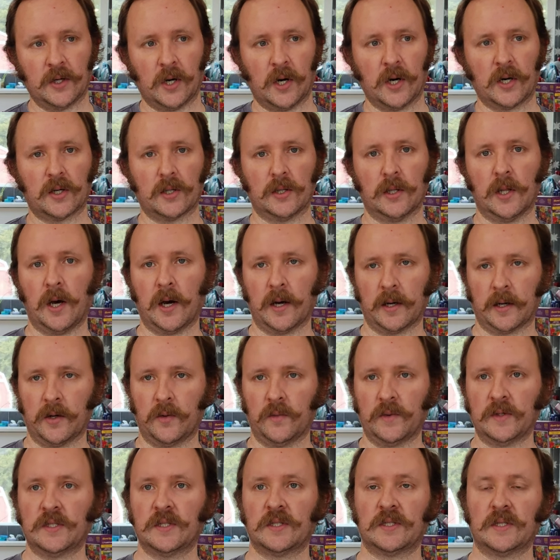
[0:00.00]
dark lager,
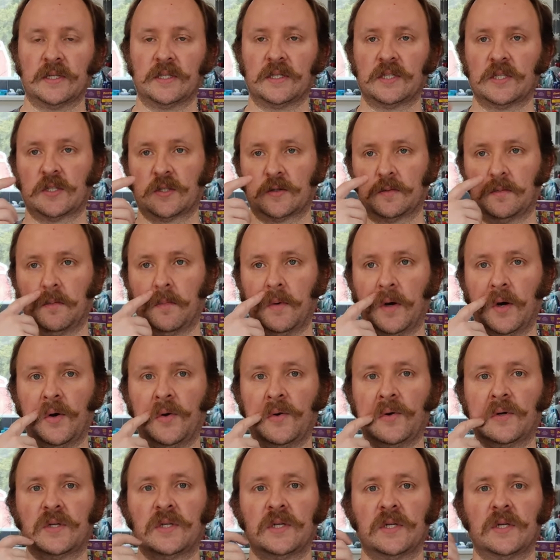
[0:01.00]
which is a
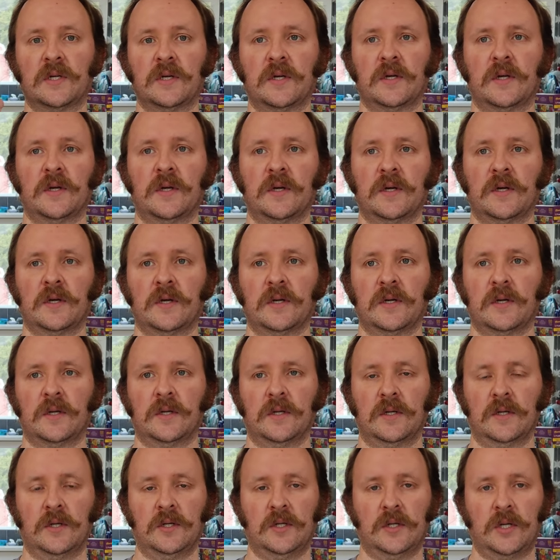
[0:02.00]
smoked
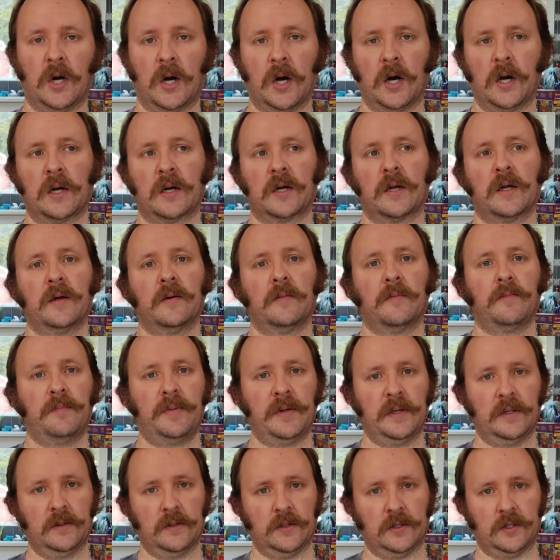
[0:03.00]
dark
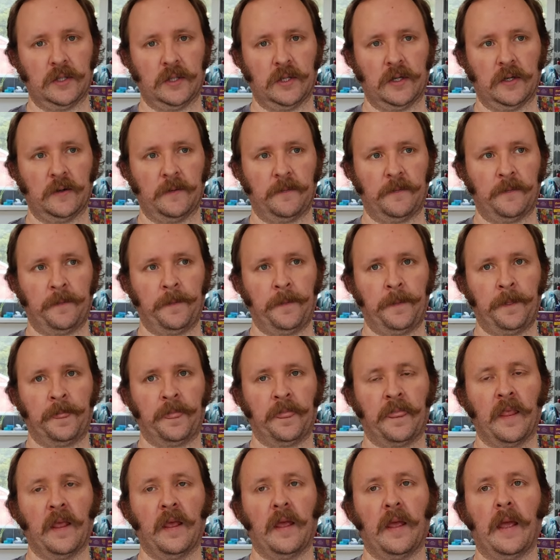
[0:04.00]
Pilsner.
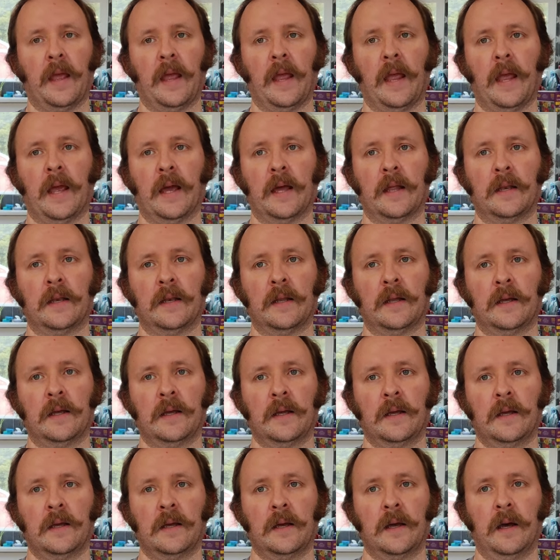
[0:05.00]
And
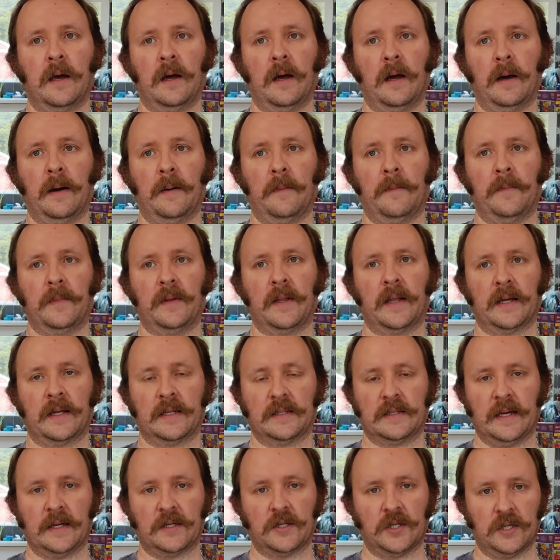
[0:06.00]
like,
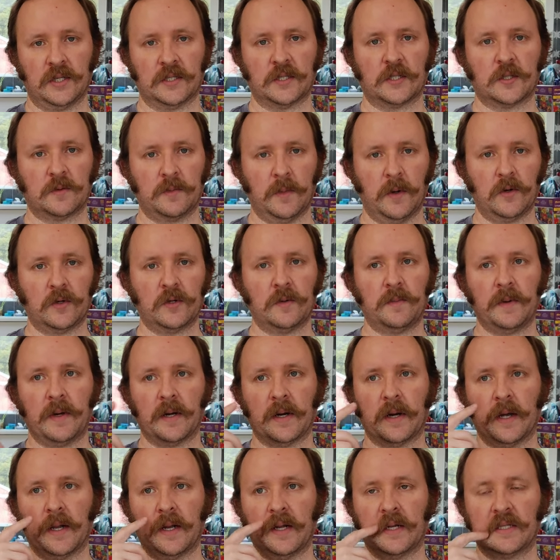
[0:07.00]
it's actually a smoked
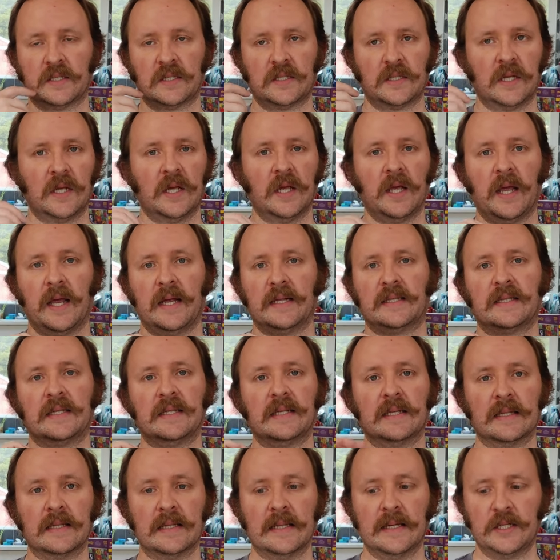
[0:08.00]
beer, and it's
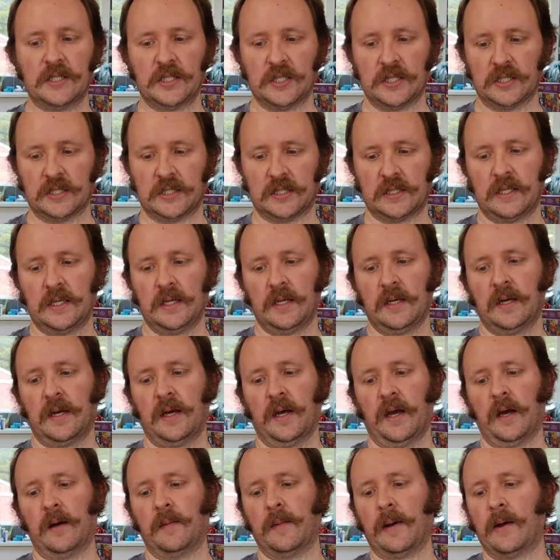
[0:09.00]
delicious.
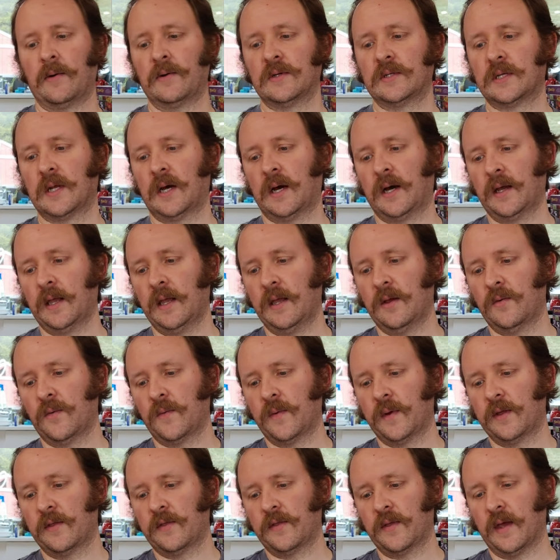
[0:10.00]
I was talking
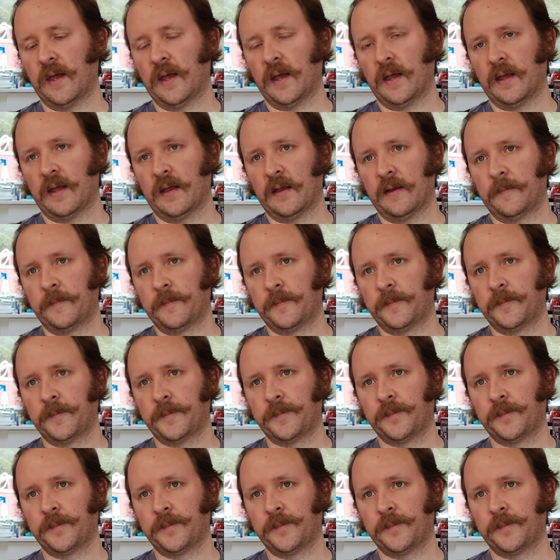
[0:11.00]
with a